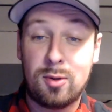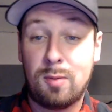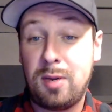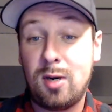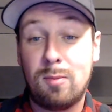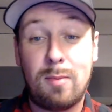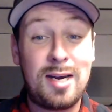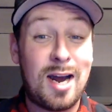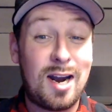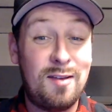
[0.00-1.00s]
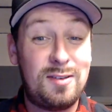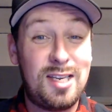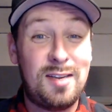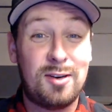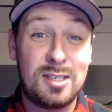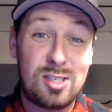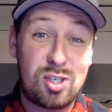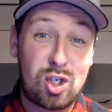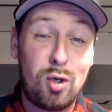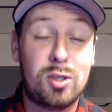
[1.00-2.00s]
The beetle might not have even
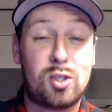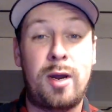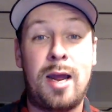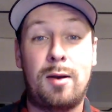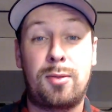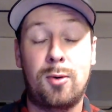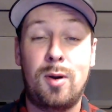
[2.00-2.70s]
chewed its way out through.